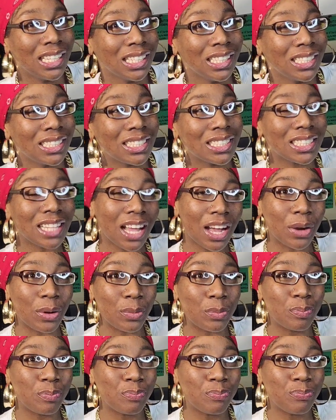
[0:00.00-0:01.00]

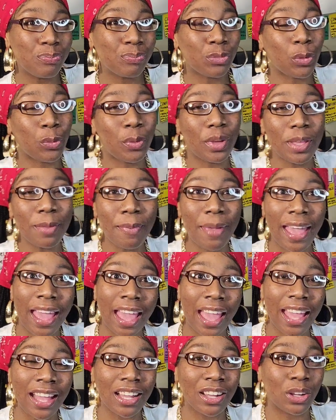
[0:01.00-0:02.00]
so we
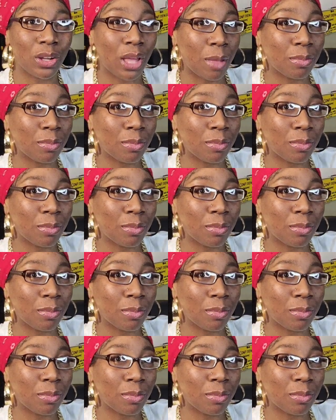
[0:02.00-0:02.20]
back